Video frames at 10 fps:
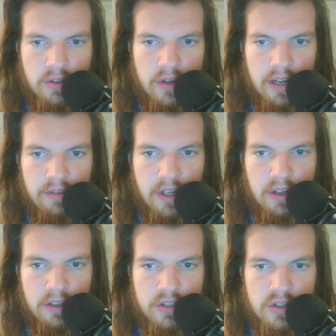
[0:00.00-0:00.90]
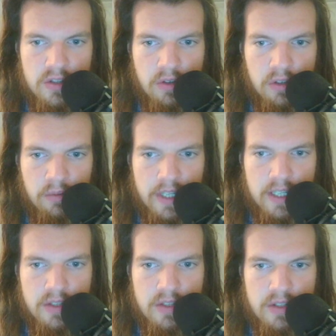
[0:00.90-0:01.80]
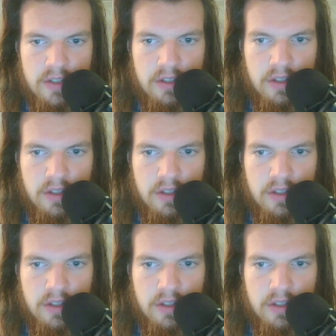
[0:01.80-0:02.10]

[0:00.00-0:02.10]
You have the arches always,